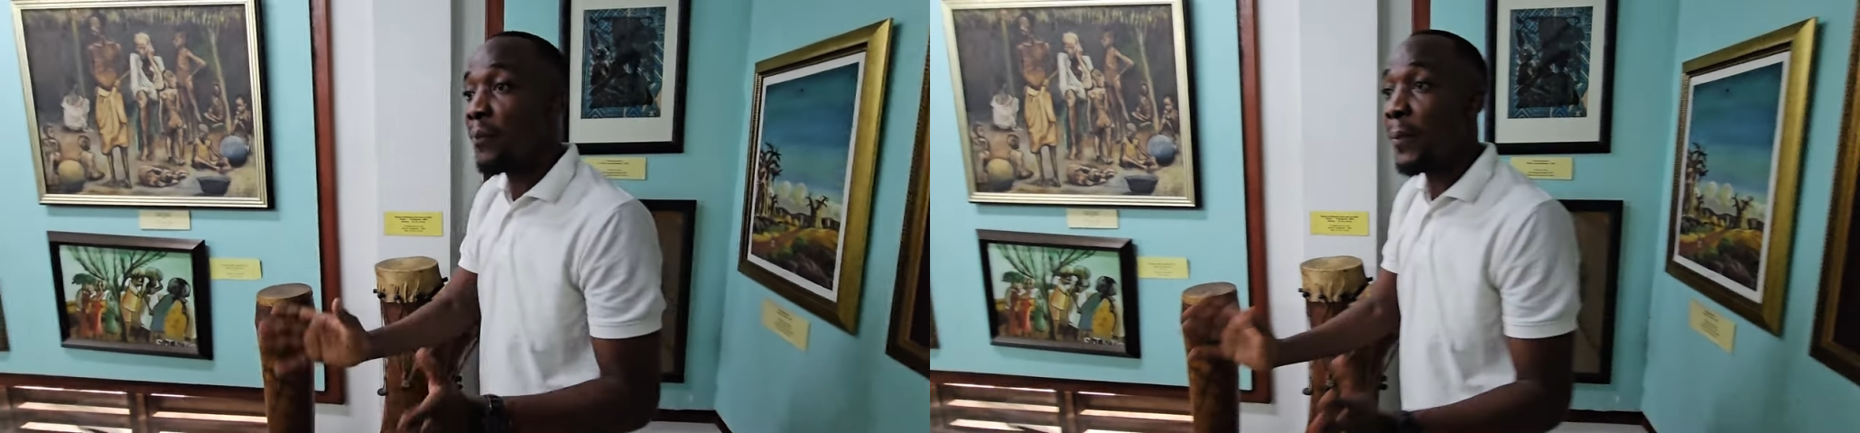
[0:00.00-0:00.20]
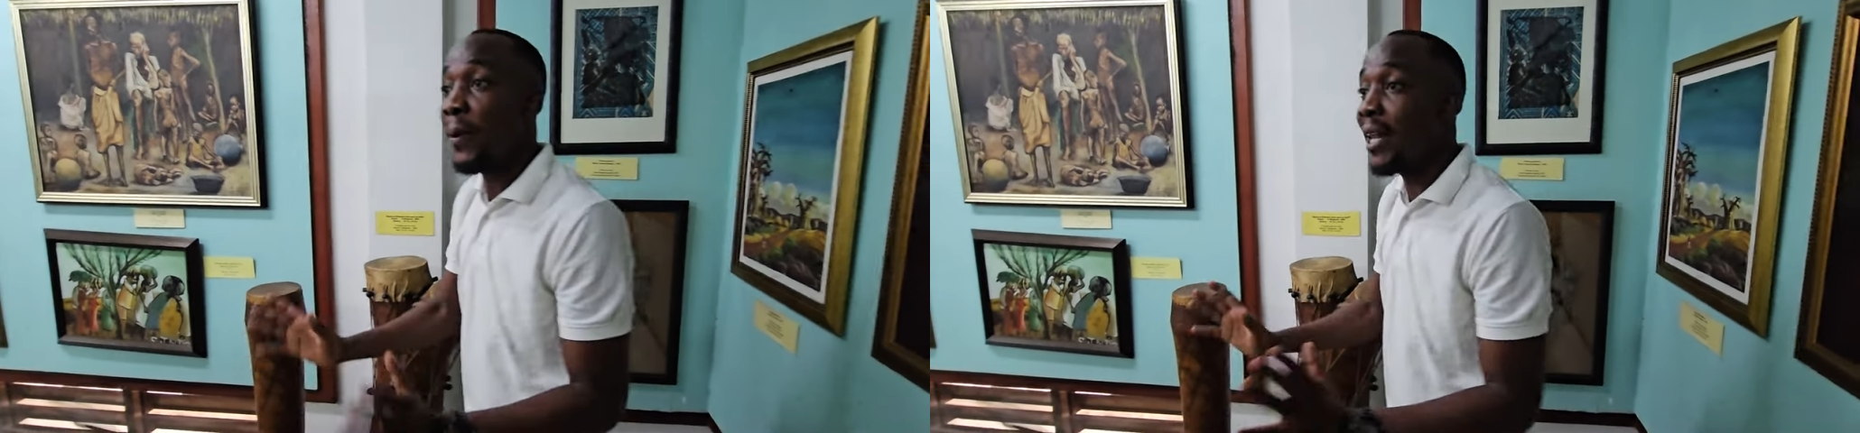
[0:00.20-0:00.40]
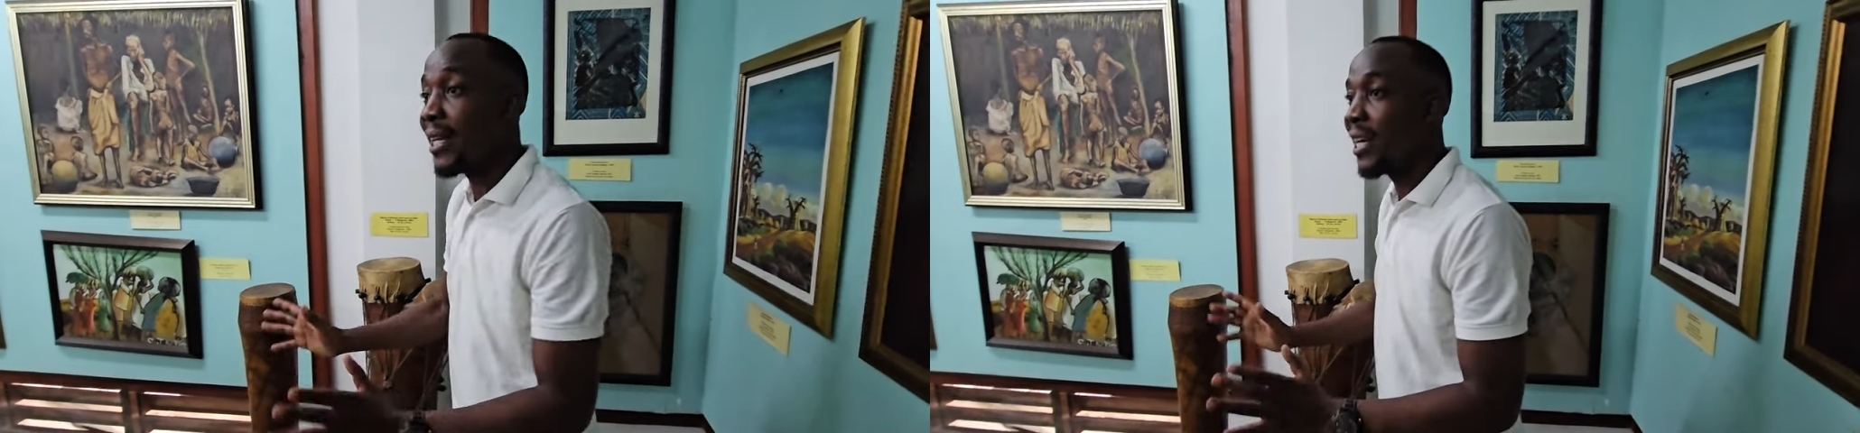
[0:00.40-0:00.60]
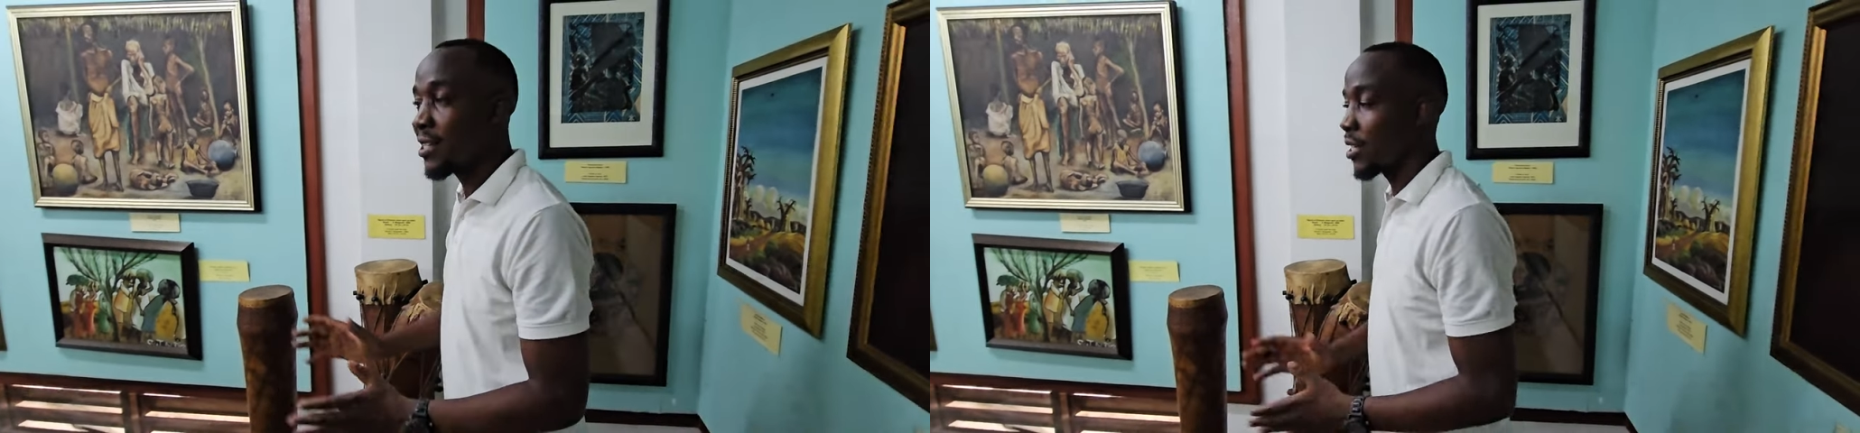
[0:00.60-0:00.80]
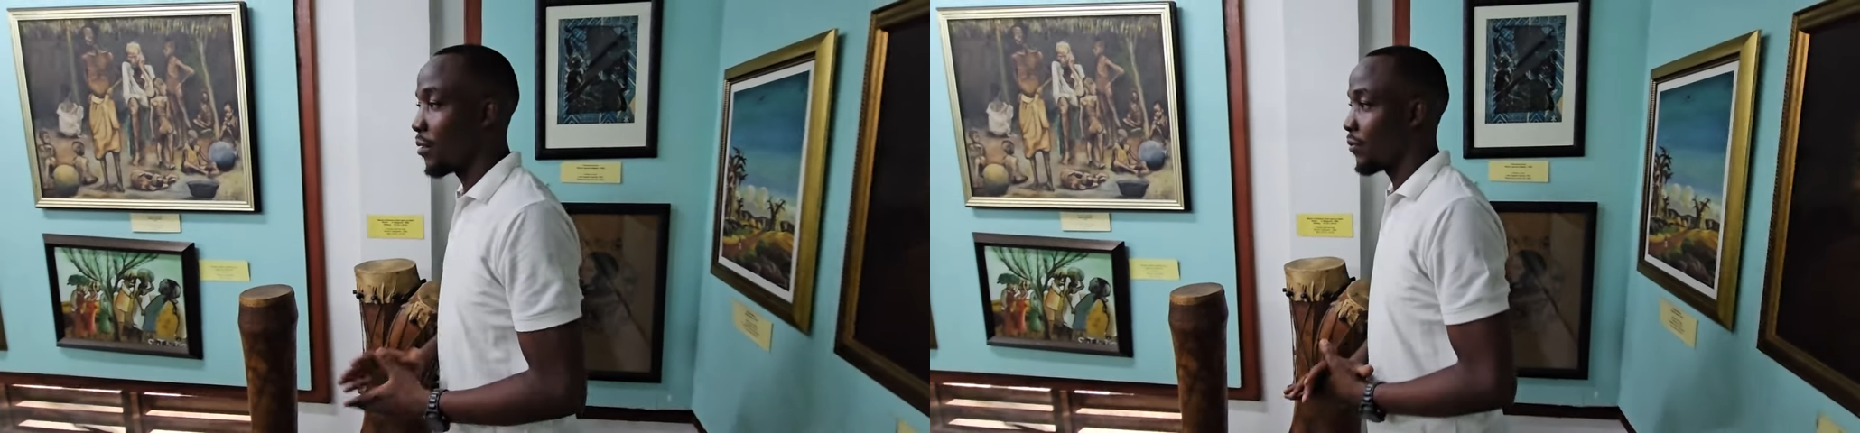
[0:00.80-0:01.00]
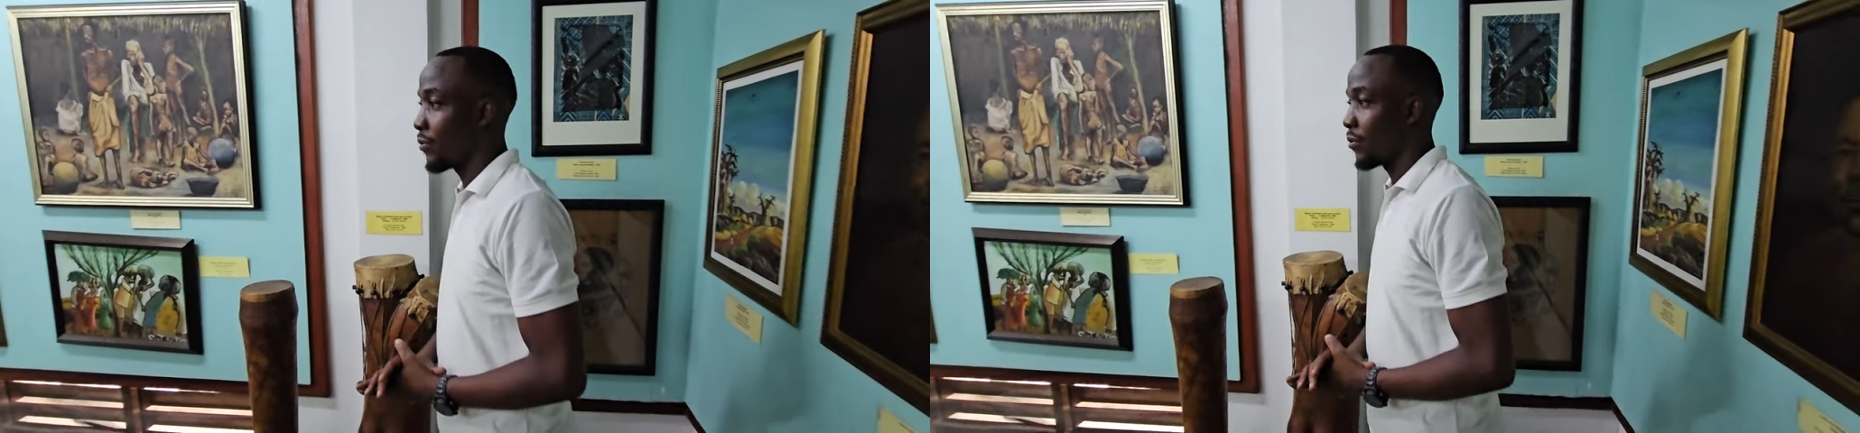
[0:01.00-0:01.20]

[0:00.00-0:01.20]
preparing herself.